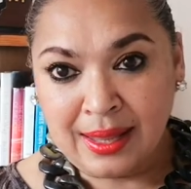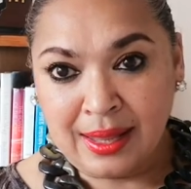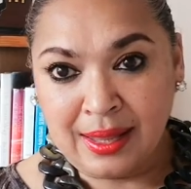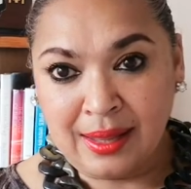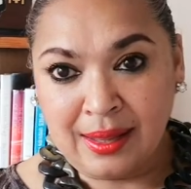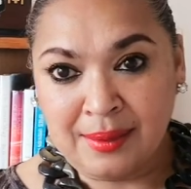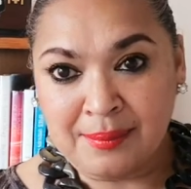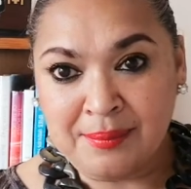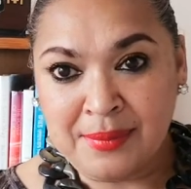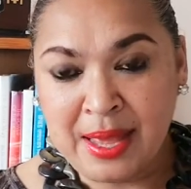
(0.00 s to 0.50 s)

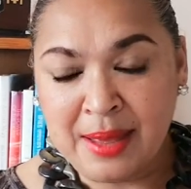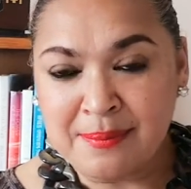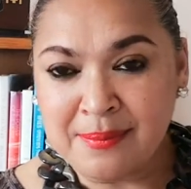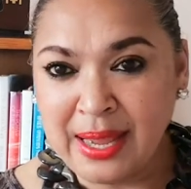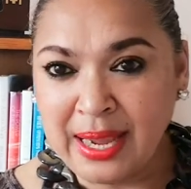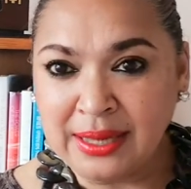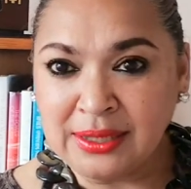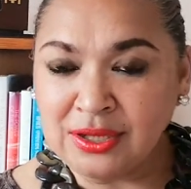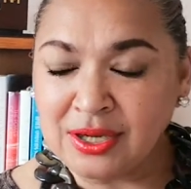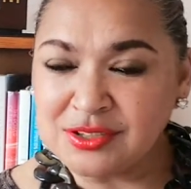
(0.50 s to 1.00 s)
Um,
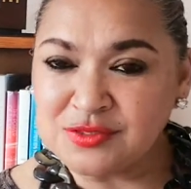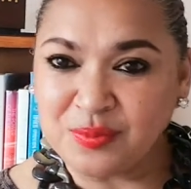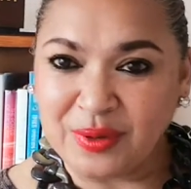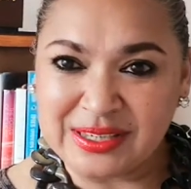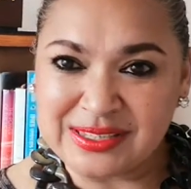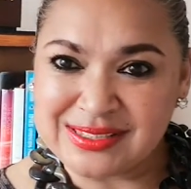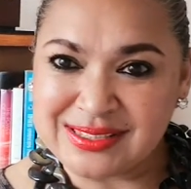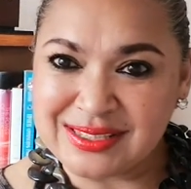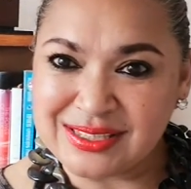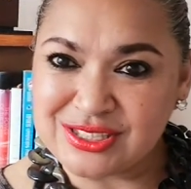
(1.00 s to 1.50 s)
my not
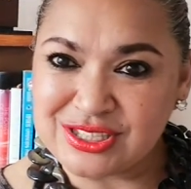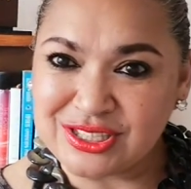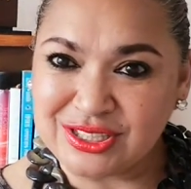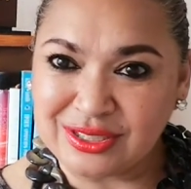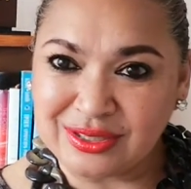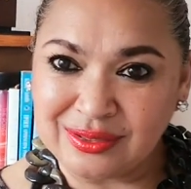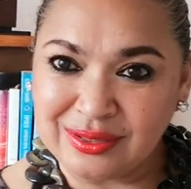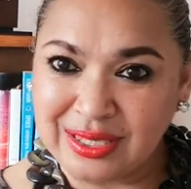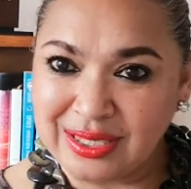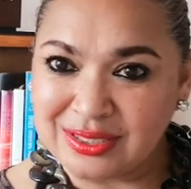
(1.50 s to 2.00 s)
wanting to
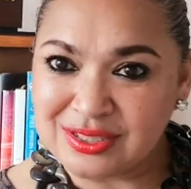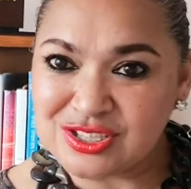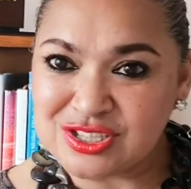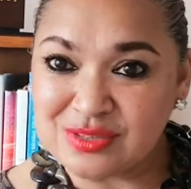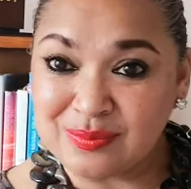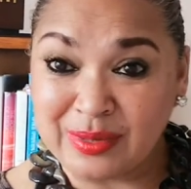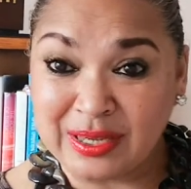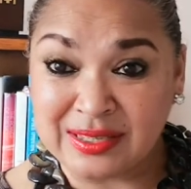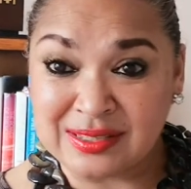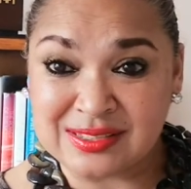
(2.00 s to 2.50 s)
go
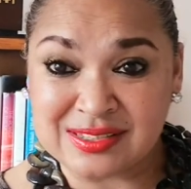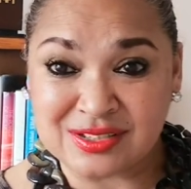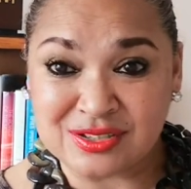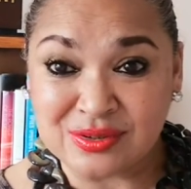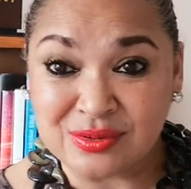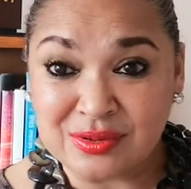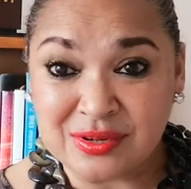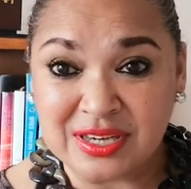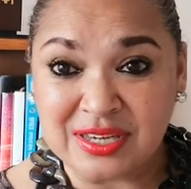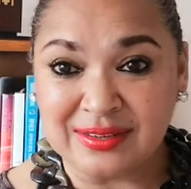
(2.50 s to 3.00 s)
into my
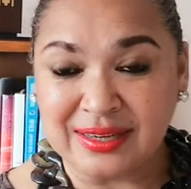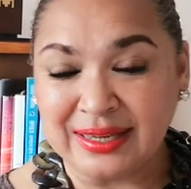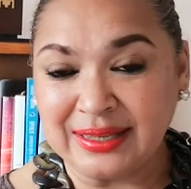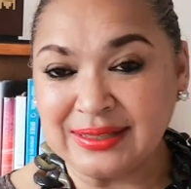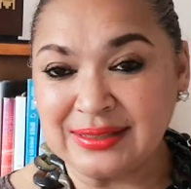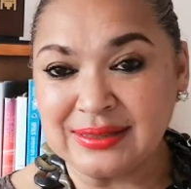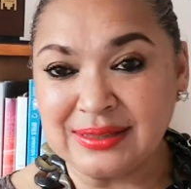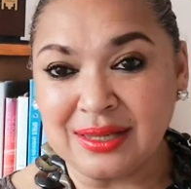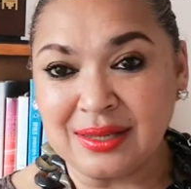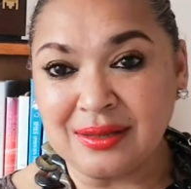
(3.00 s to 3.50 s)
story
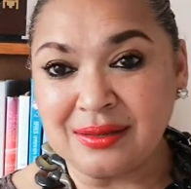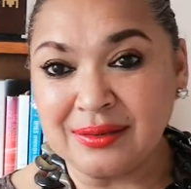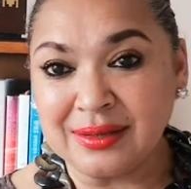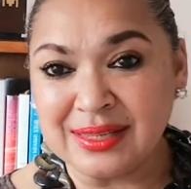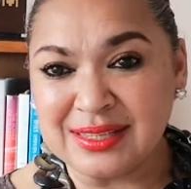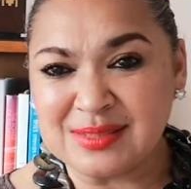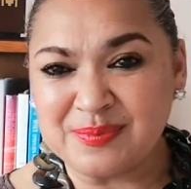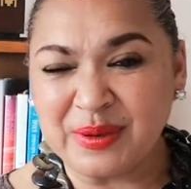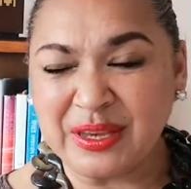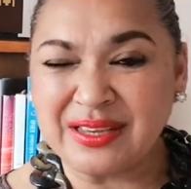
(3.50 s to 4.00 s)
right now
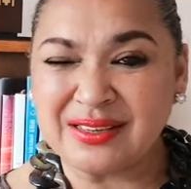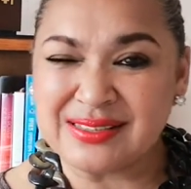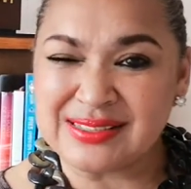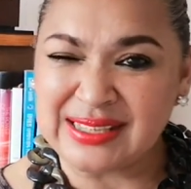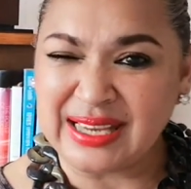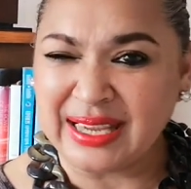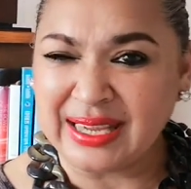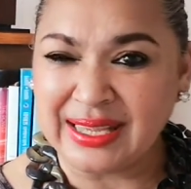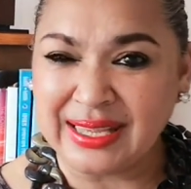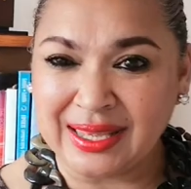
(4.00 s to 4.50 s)
is
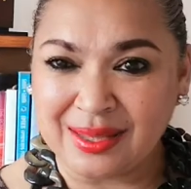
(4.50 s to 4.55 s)
because I